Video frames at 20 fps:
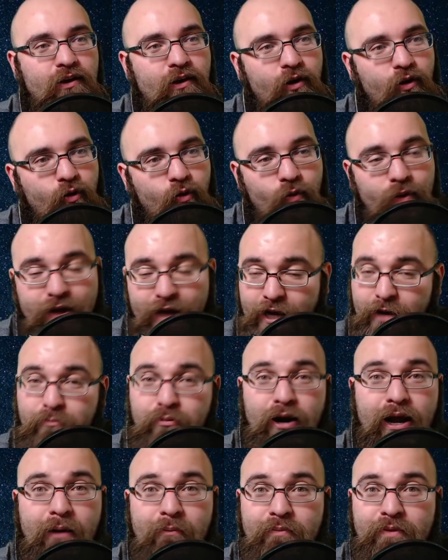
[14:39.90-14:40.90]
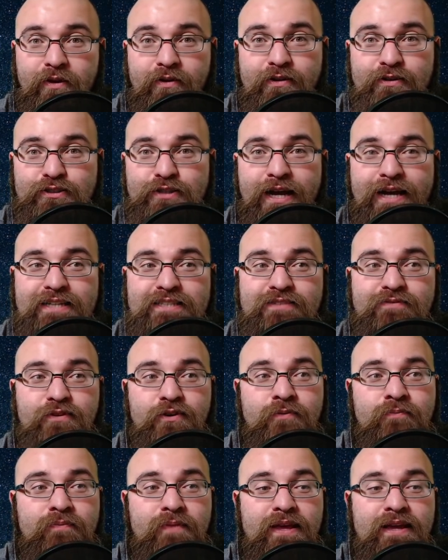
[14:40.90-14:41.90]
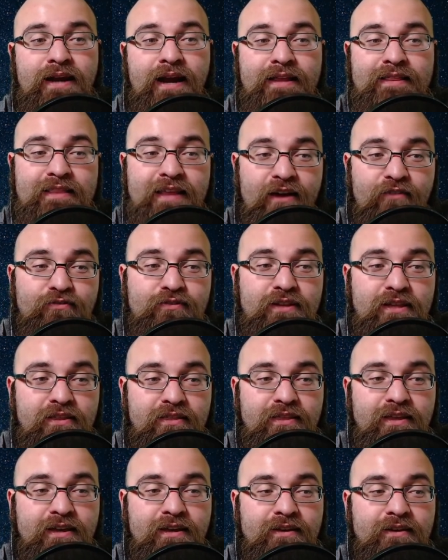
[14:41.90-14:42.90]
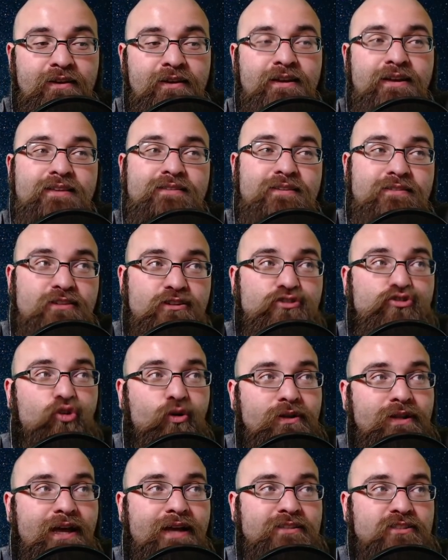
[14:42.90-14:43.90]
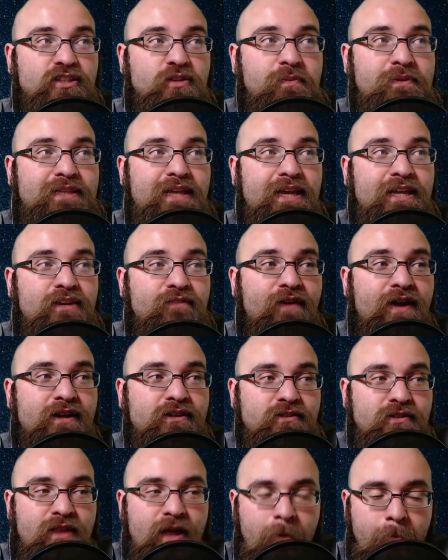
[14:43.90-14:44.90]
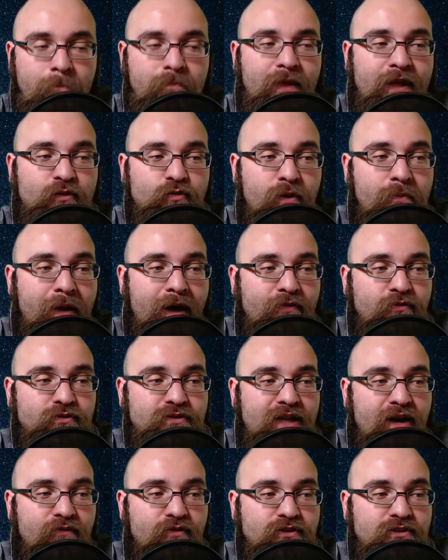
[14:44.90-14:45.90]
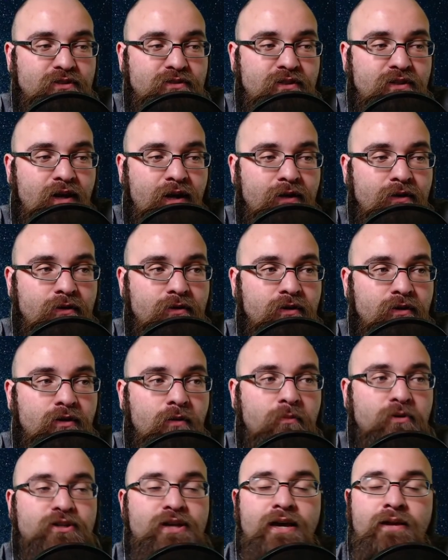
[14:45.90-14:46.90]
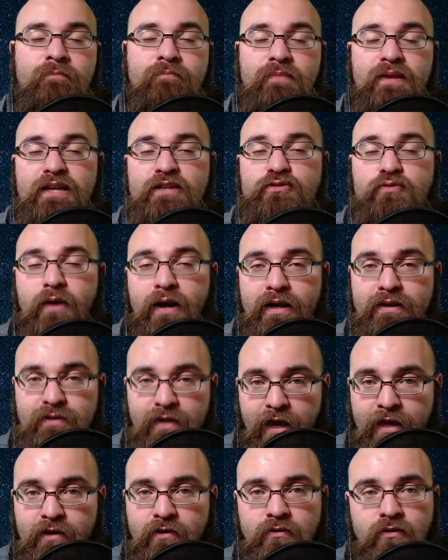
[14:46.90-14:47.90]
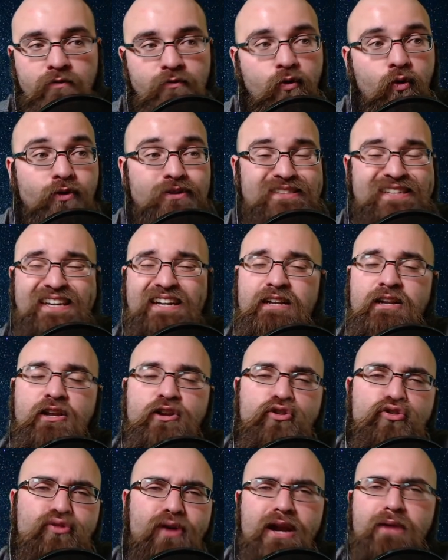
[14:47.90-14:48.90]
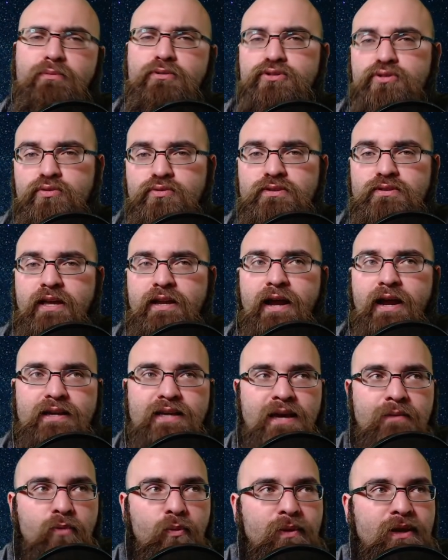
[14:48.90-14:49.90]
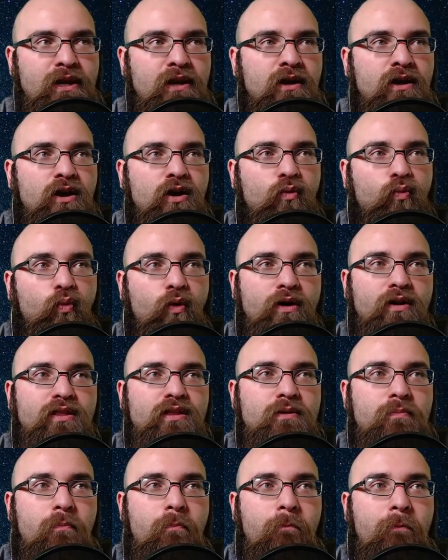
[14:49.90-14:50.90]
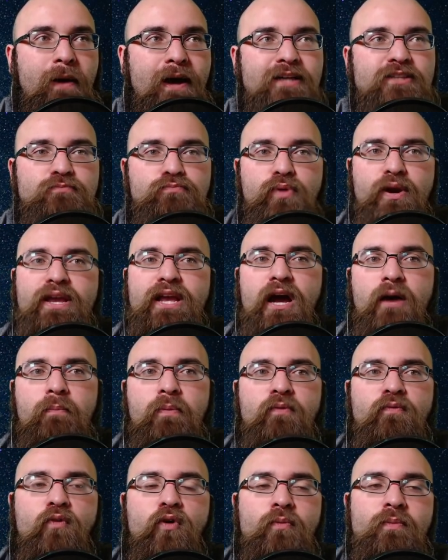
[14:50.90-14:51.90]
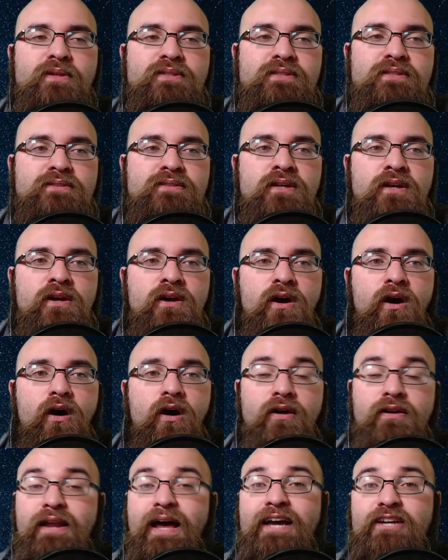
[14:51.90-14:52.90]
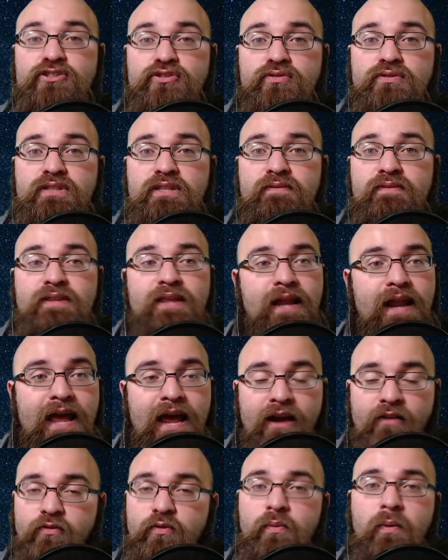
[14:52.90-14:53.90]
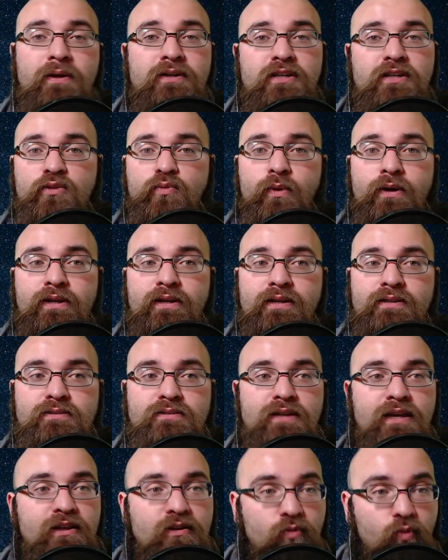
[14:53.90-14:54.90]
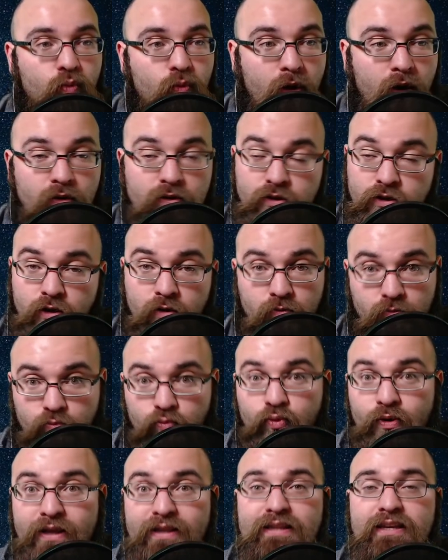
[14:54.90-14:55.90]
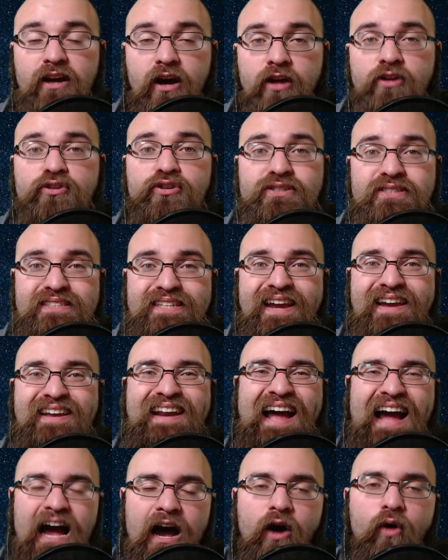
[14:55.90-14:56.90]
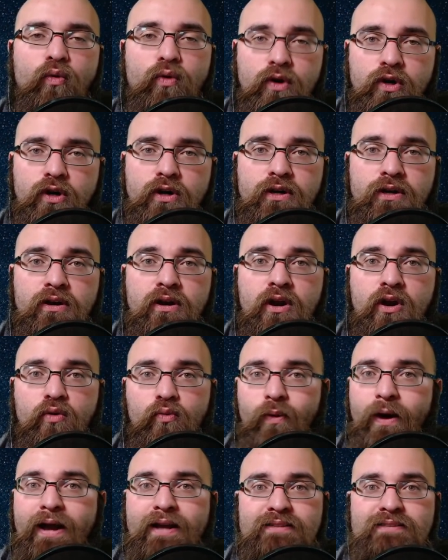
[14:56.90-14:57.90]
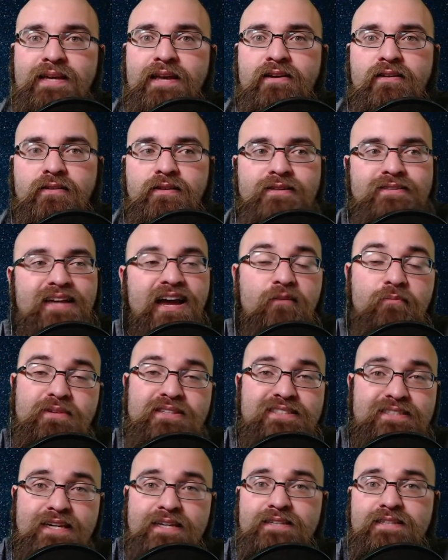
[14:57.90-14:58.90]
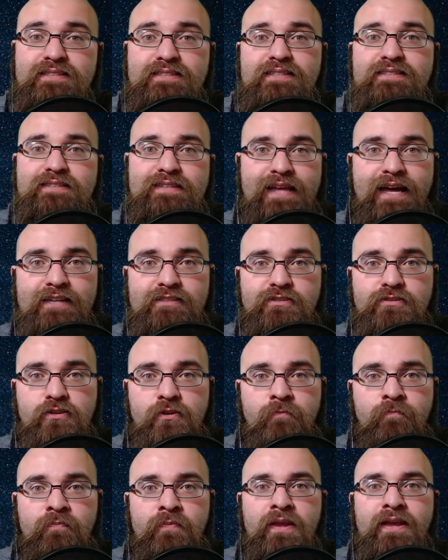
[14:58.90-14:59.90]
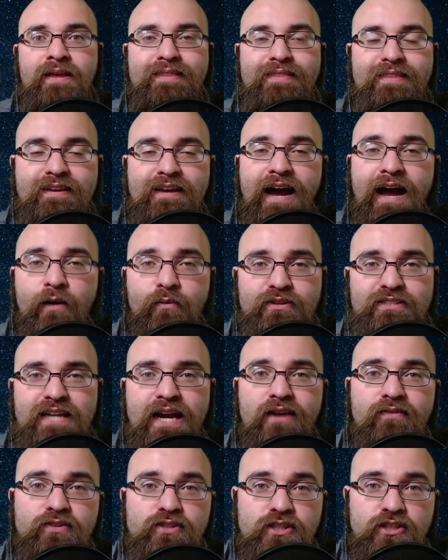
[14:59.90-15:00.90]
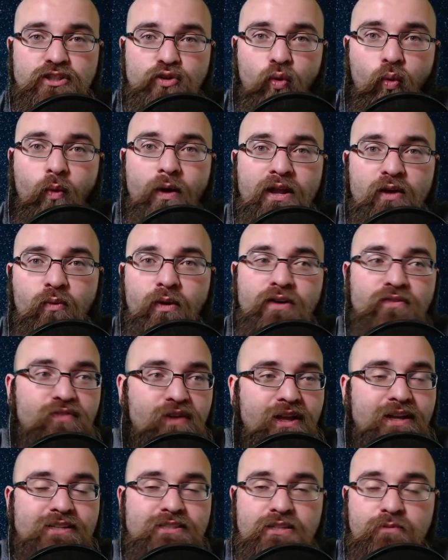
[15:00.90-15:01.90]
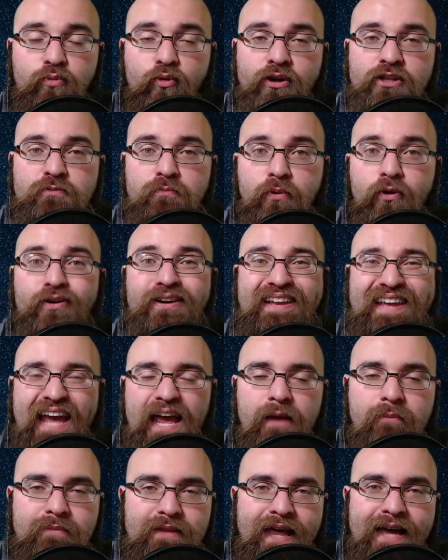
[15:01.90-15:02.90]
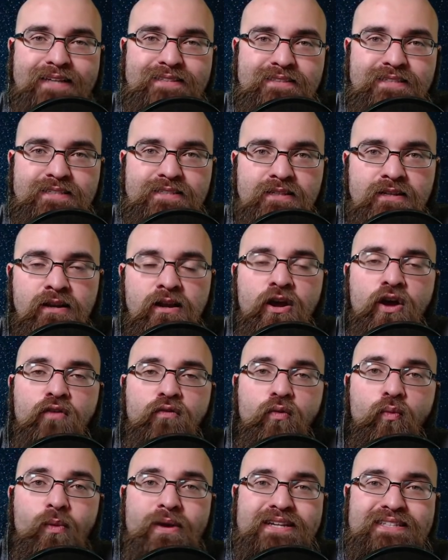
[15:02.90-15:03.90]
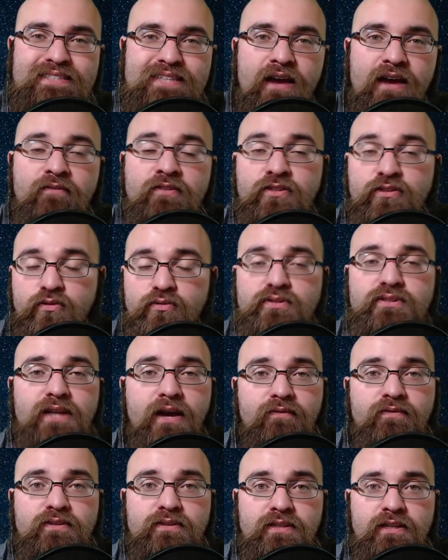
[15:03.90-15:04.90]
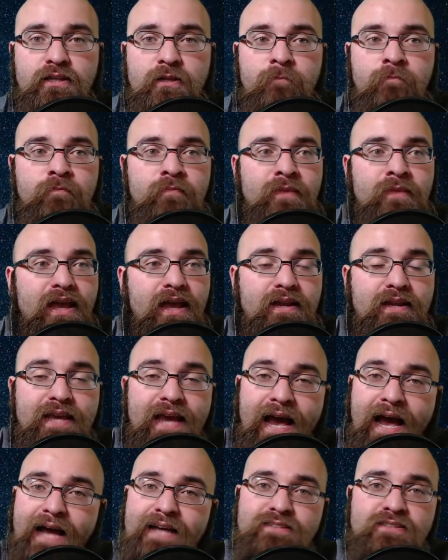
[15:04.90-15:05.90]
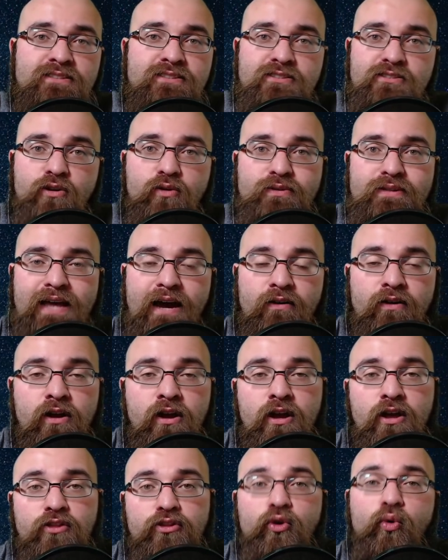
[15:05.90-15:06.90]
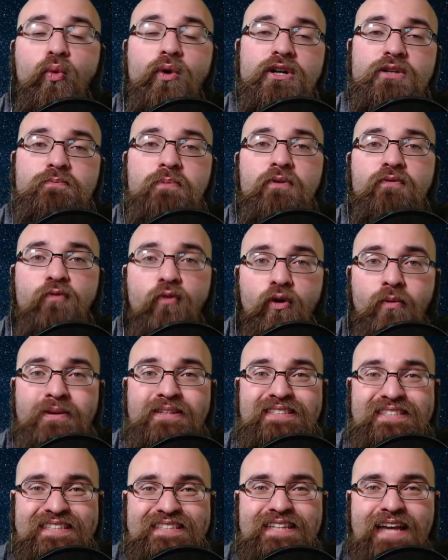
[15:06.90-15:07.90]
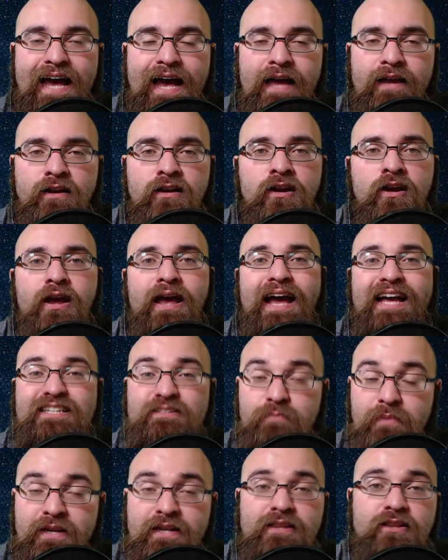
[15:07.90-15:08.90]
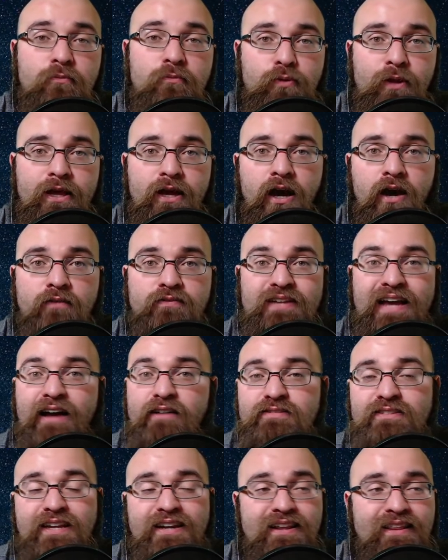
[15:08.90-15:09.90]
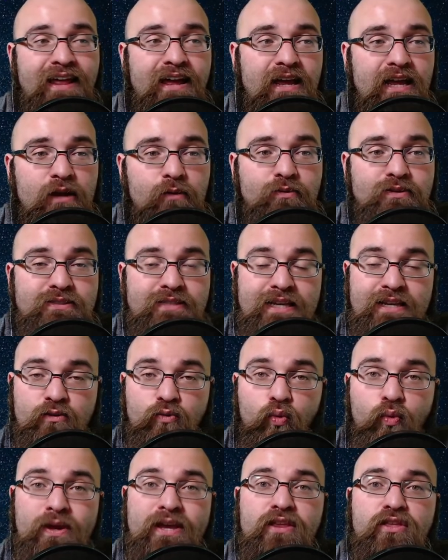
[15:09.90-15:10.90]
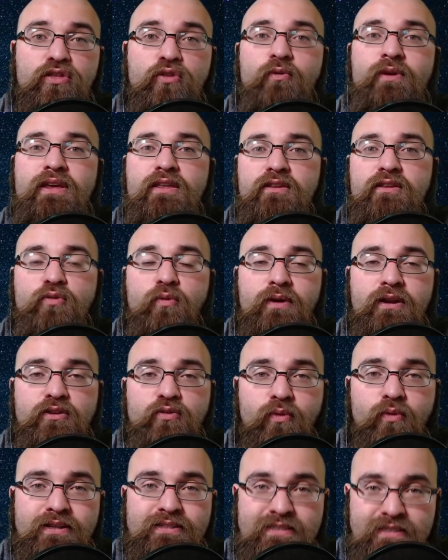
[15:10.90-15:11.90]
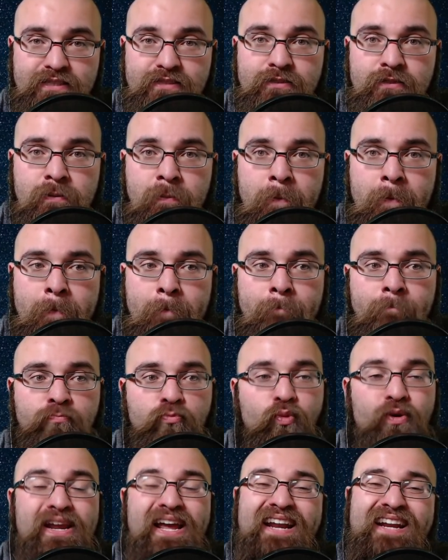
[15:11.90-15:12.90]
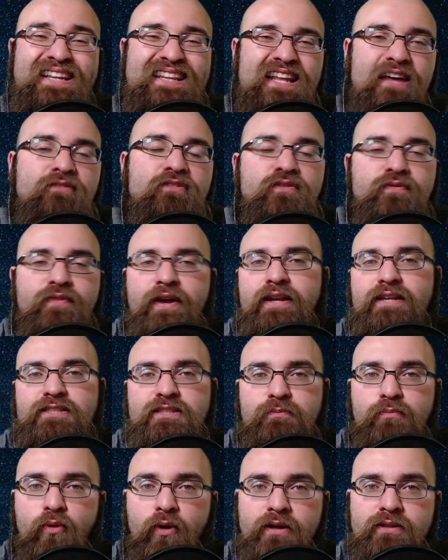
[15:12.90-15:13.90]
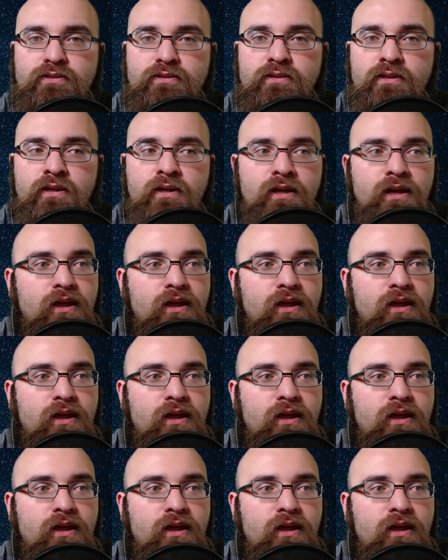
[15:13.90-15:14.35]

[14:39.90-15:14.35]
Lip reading: we got a problem there in Jacksonville. And I definitely think that the Detroit Lions are going to be taking advantage of that. That's why Matthew Stafford sits at nine. Number 10 is Ryan Tannehill. Of course, he had an incredible Tuesday night game. I mean, one of the best breakout performances on national TV that everyone could witness and, you know, really understand how good Ryan Tannehill is. I've been saying this since last year. The guy was averaging 21 fantasy points per game last season from week 7 through 17, and he hasn't slowed down. The worst performance he's had has been in the playoffs. Outside of that, it was in week 3 of the 2020 season where he had 11 fantasy points.